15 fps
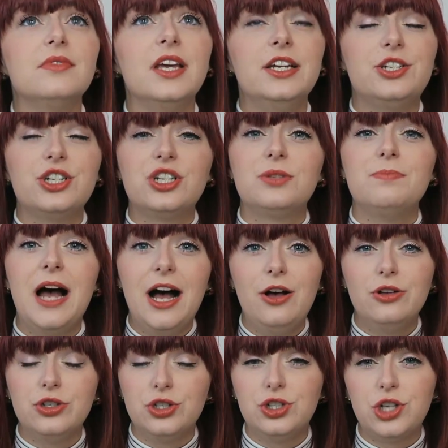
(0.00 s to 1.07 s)
it just
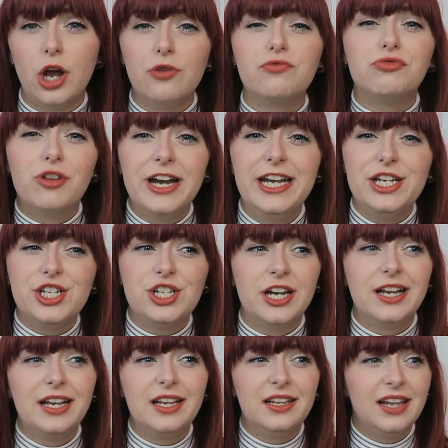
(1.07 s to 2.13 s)
smells so rich
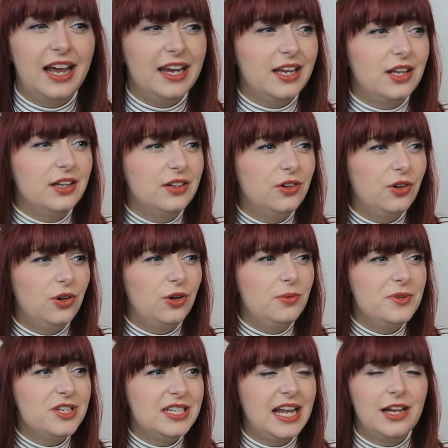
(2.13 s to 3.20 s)
and like
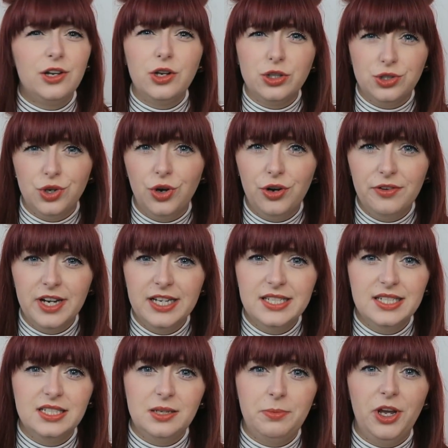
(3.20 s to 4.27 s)
almost like
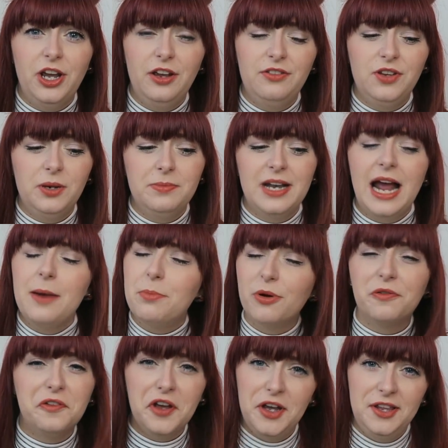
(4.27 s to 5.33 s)
luxurious as a perfume, and I
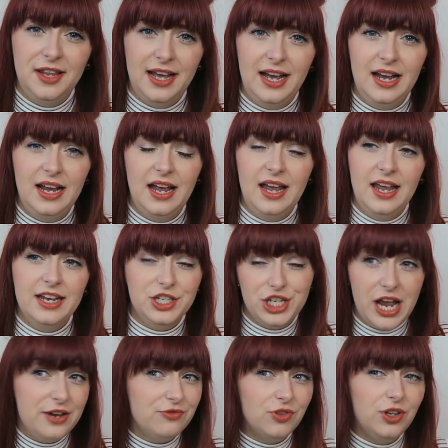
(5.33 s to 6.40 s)
prefer that in
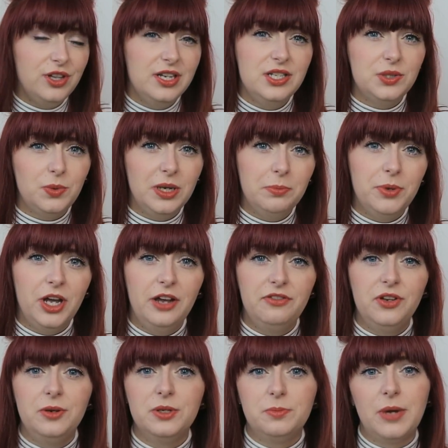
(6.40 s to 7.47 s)
general than sweet
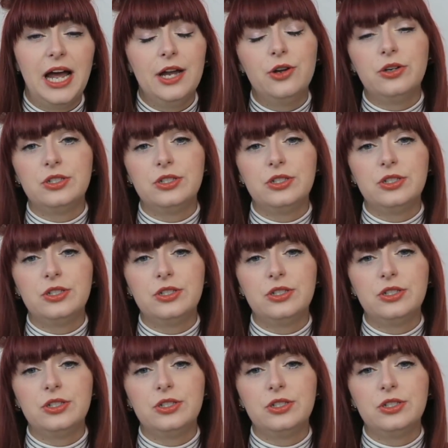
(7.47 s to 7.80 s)
perfumes, but I